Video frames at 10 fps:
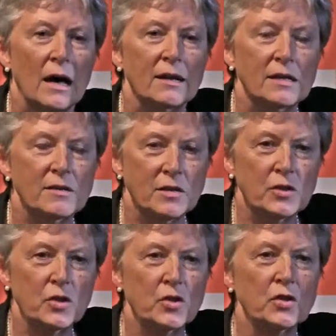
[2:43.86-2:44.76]
An
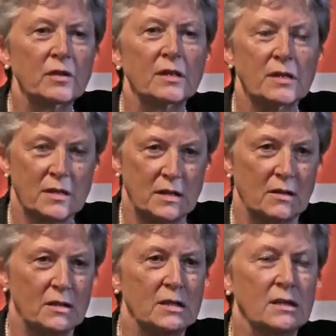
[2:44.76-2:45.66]
institution that
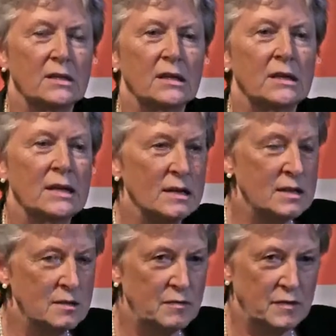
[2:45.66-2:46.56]
started in
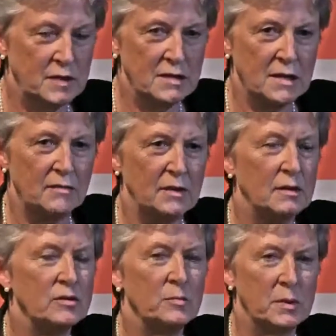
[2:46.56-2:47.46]

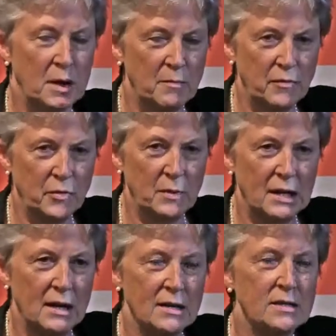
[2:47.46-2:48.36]
1957 to become
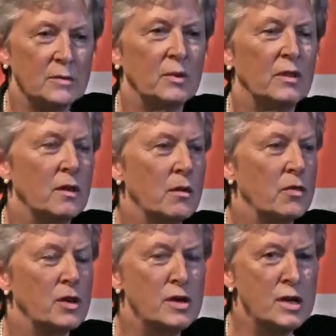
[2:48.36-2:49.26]
formalized with
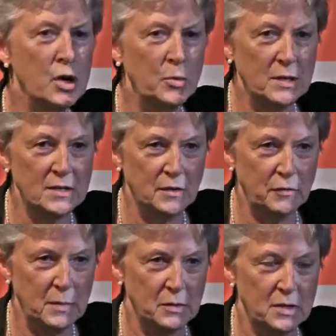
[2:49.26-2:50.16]
the noblest
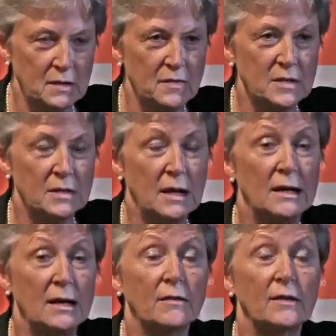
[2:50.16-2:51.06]
of motives,
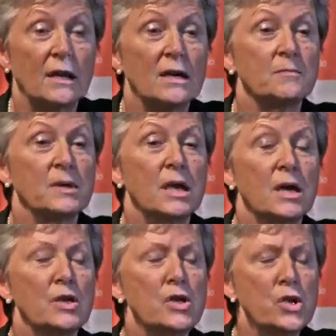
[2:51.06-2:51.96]
and I think has been
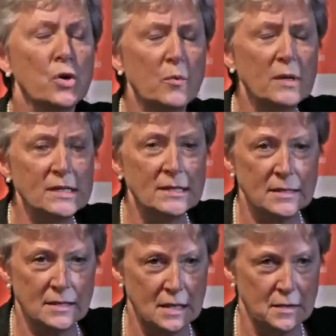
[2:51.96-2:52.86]
enormously
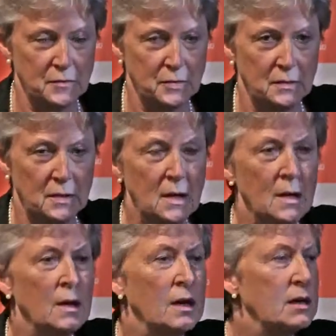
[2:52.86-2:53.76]
successful.
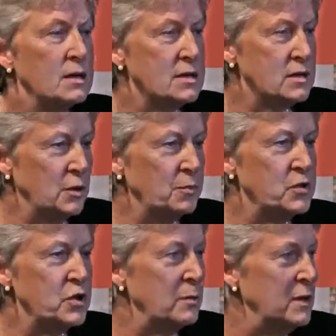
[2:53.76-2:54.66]
It has stopped
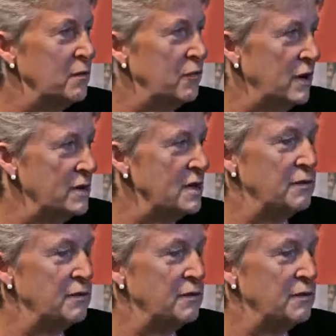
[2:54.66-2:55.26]
Germany and France